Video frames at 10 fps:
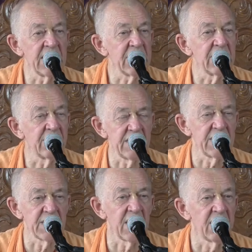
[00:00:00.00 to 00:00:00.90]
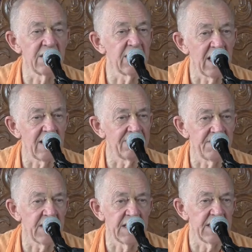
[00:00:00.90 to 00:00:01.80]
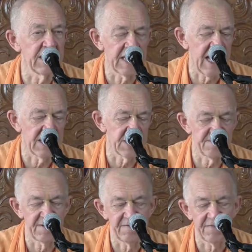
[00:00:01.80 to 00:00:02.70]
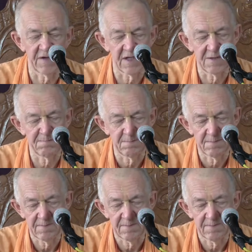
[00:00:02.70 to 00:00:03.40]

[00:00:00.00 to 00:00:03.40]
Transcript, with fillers: increase our love and attachment for him.